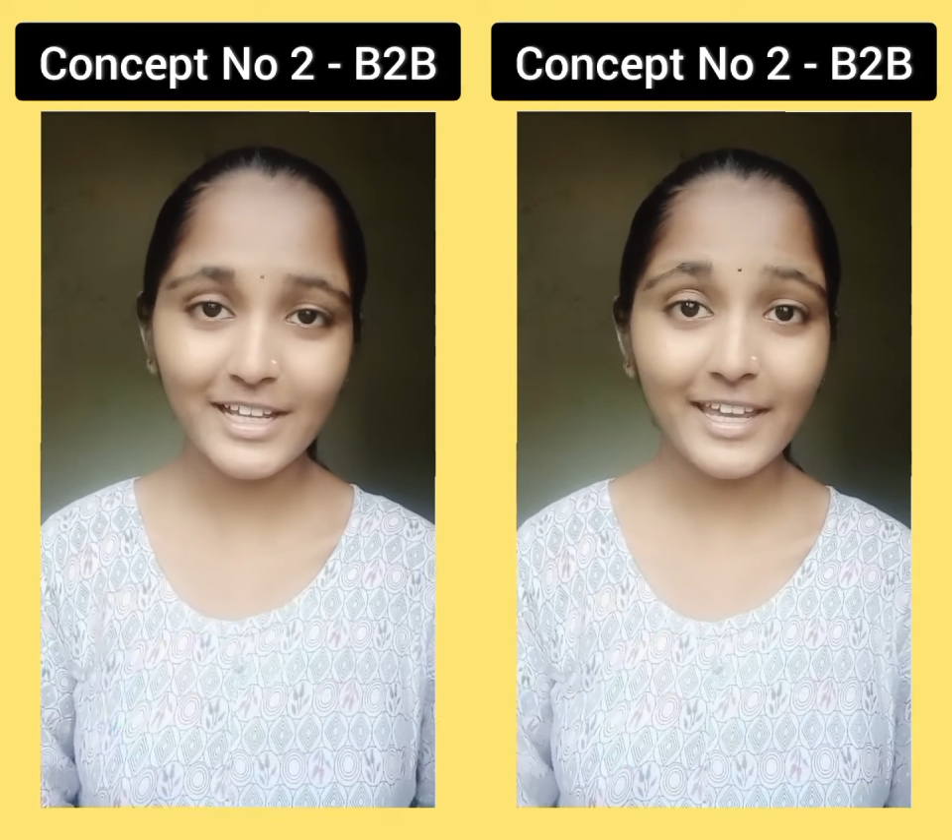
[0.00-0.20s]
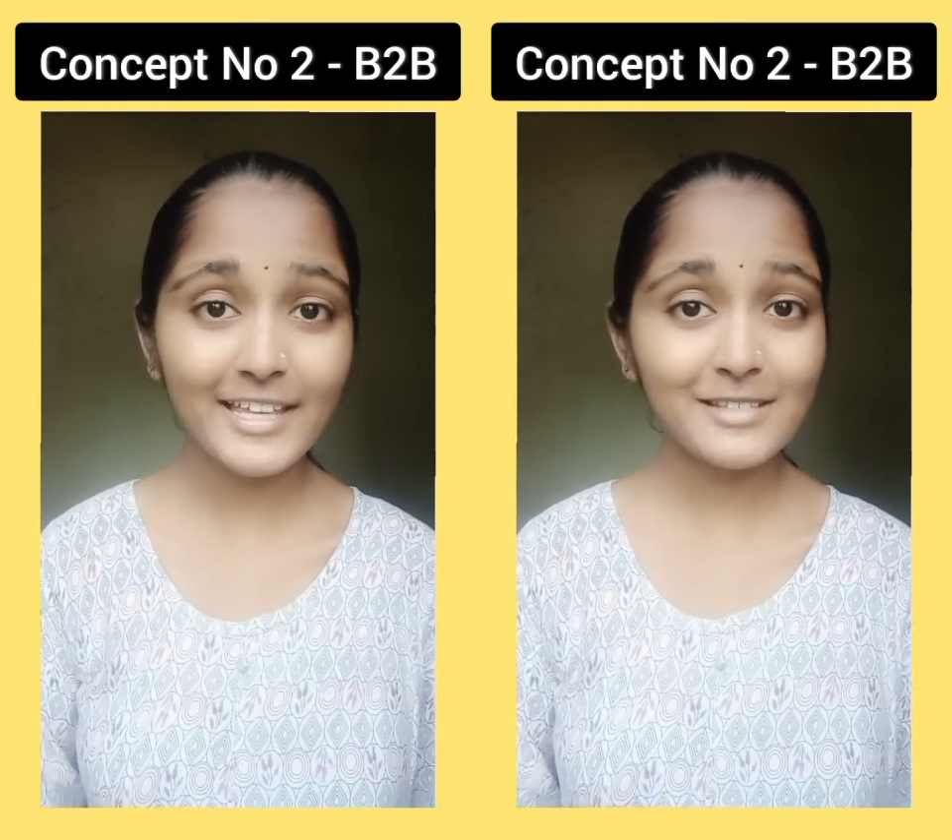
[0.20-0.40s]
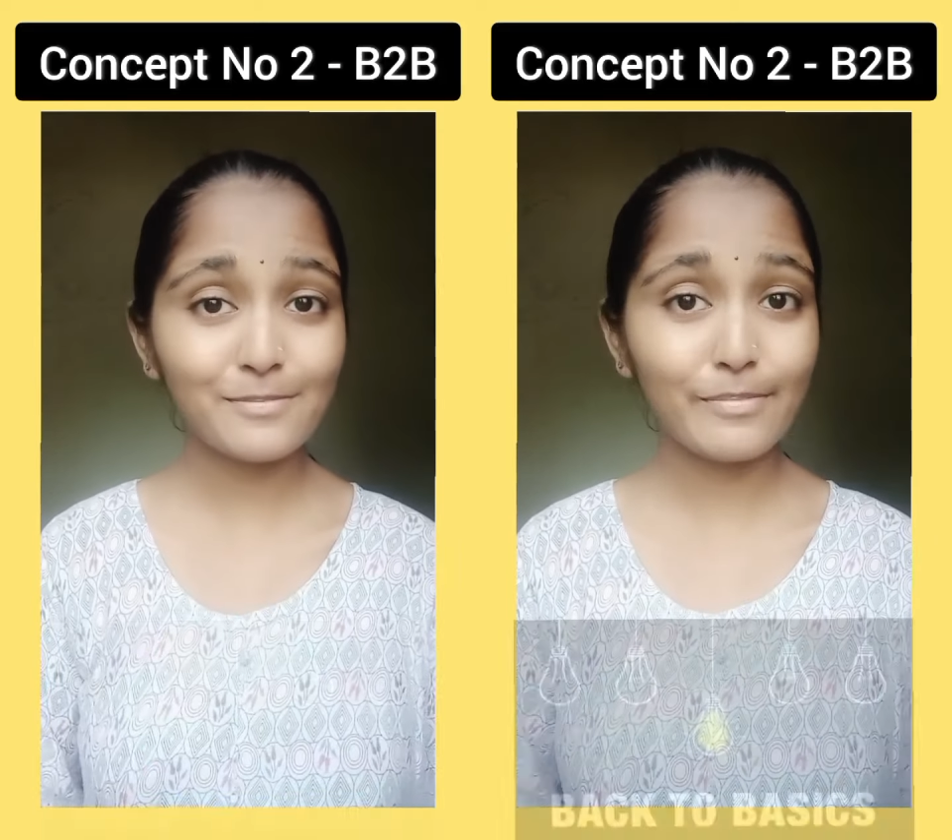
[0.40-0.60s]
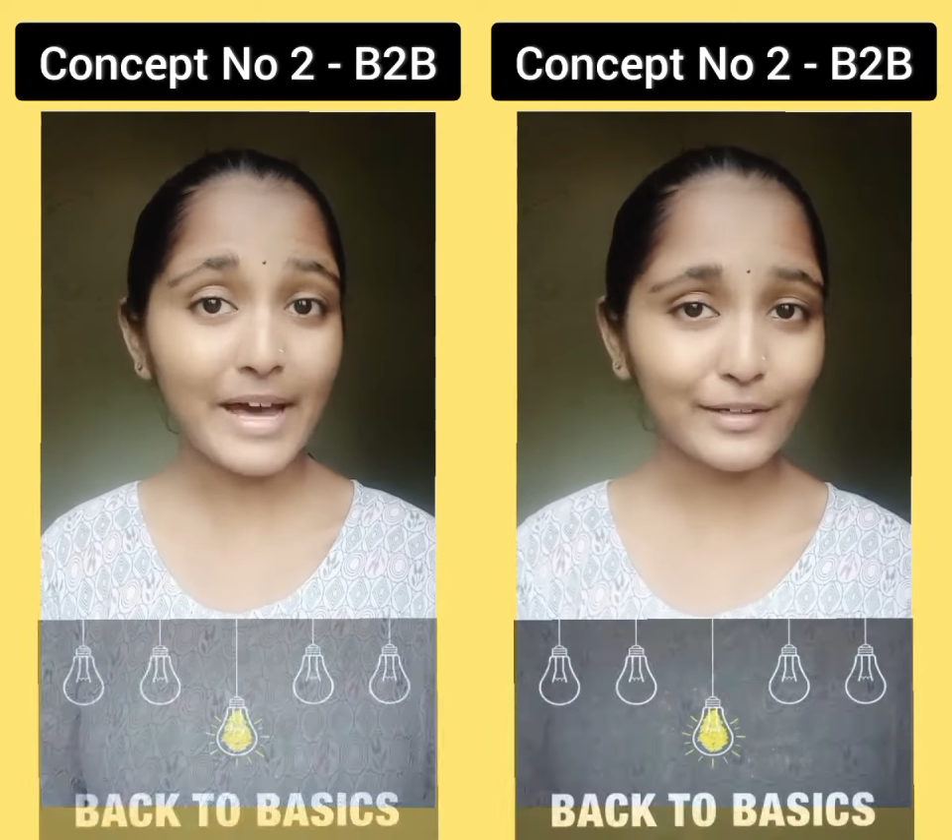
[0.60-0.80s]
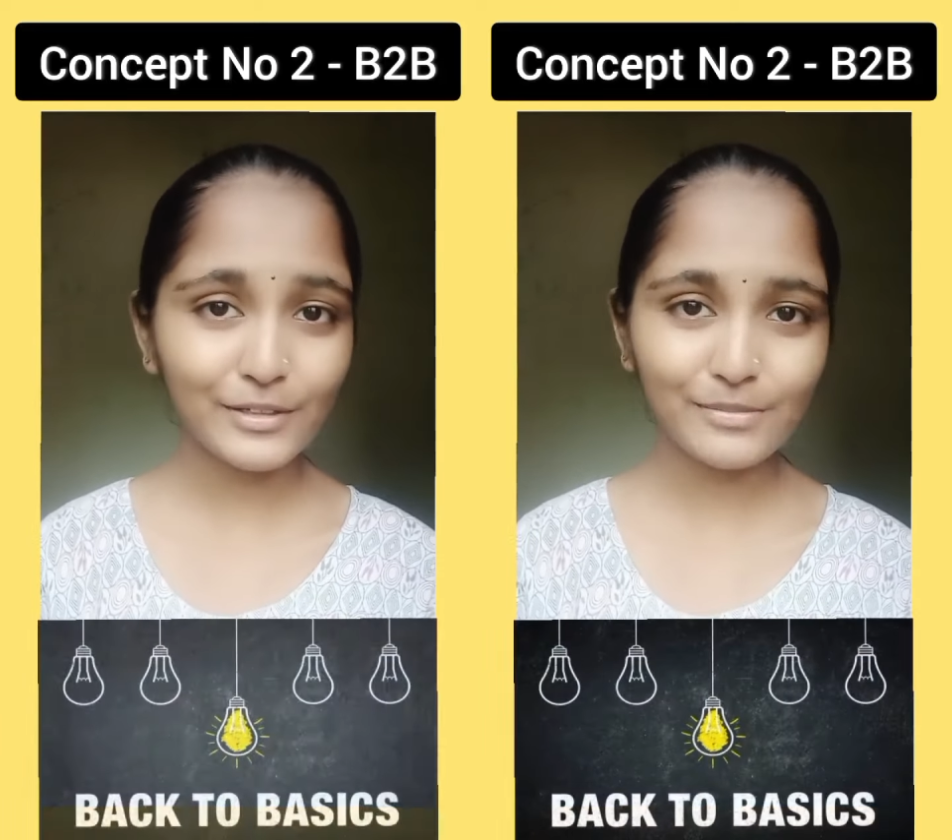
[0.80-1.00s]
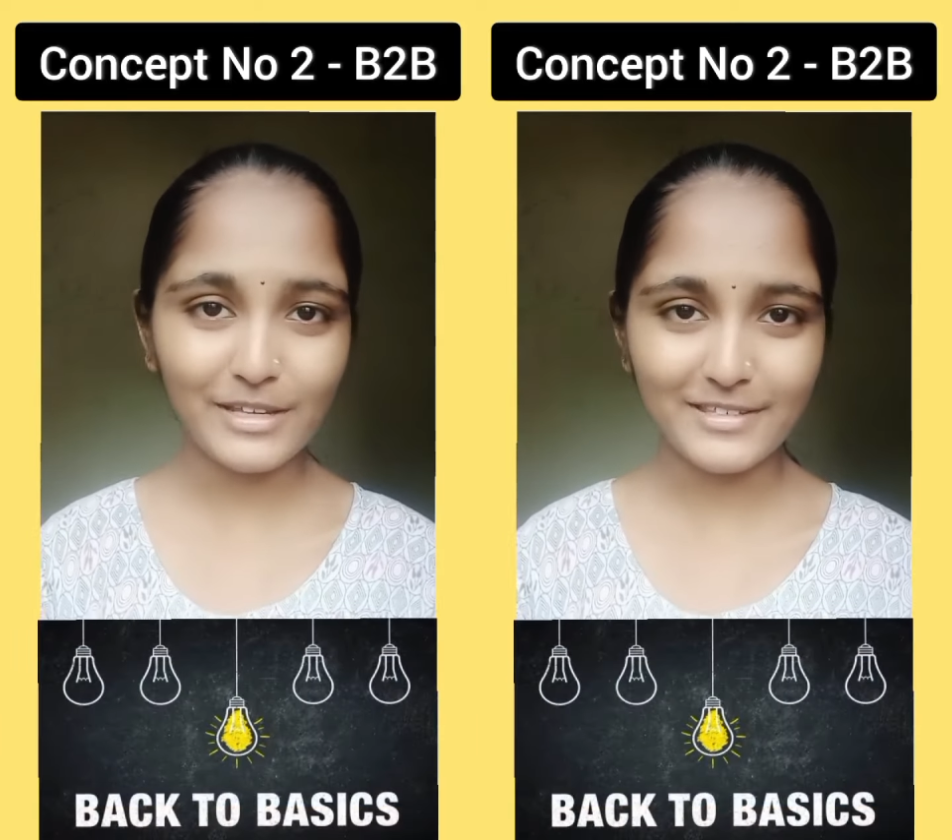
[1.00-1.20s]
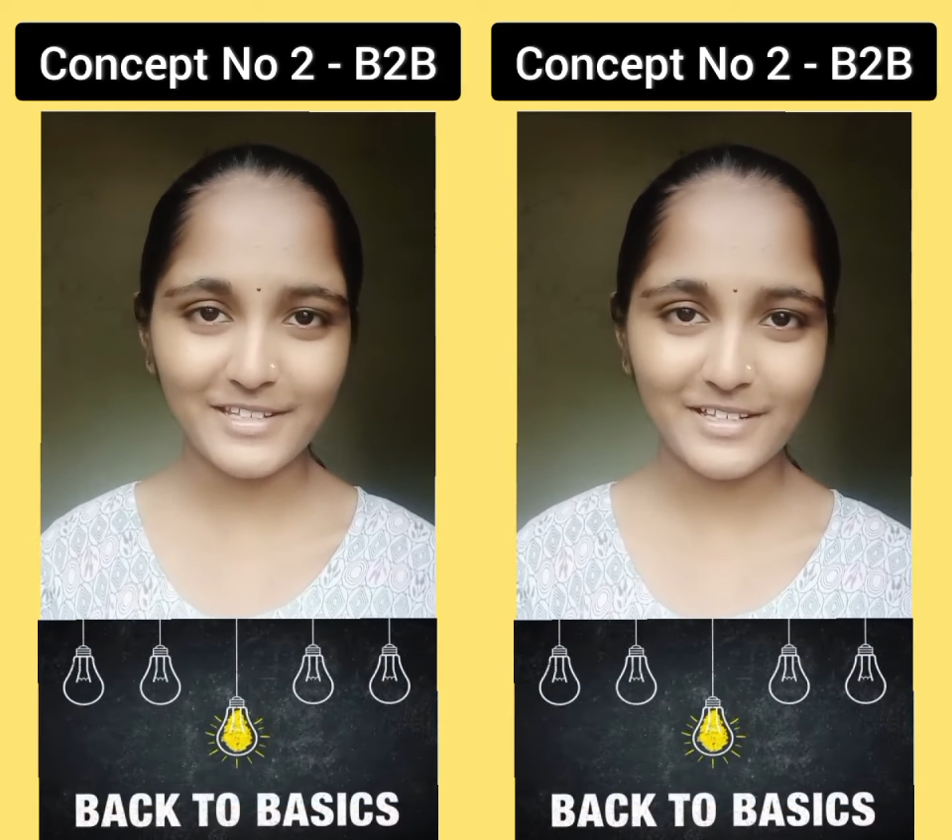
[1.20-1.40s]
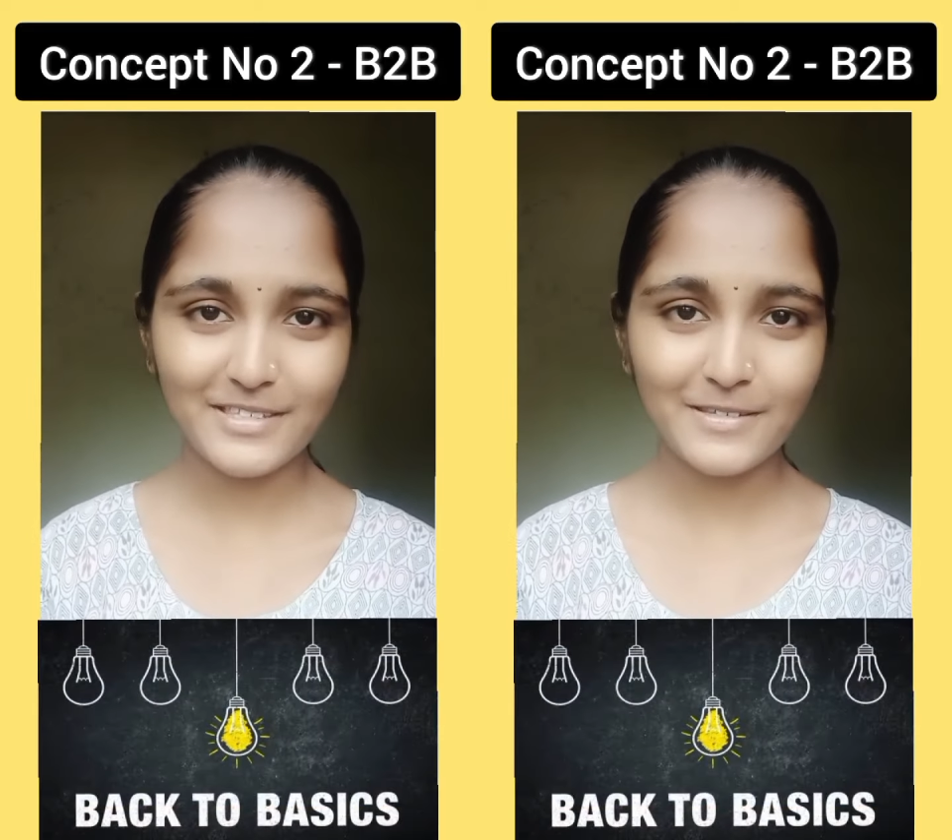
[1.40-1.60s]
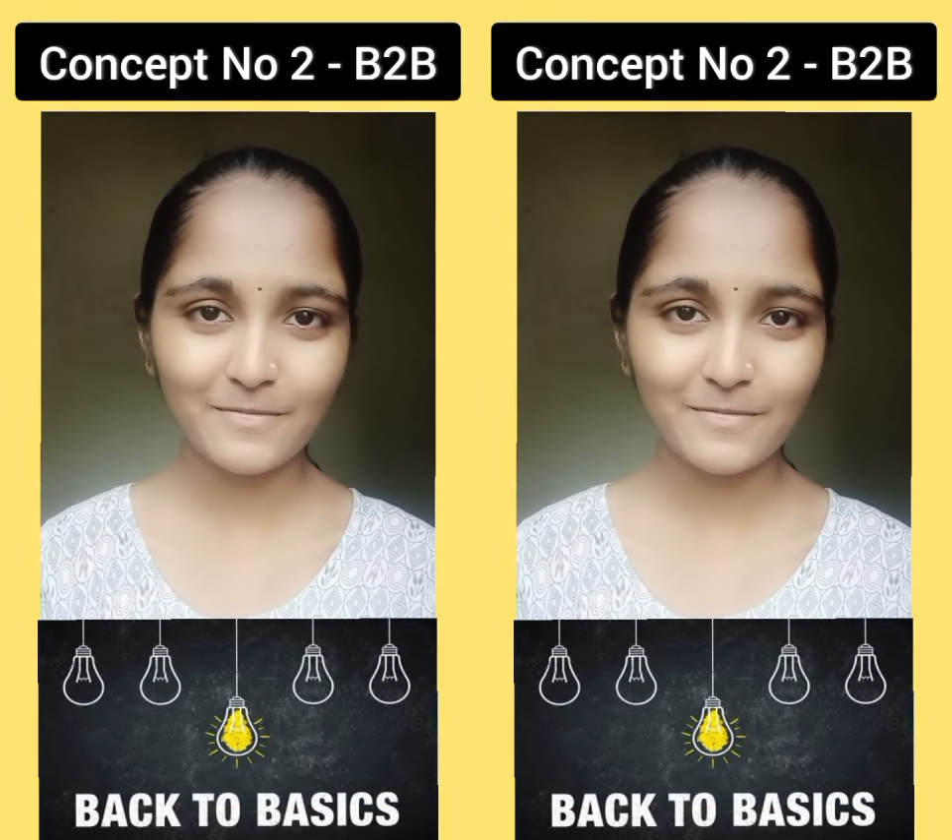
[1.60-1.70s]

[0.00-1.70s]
is back to basics.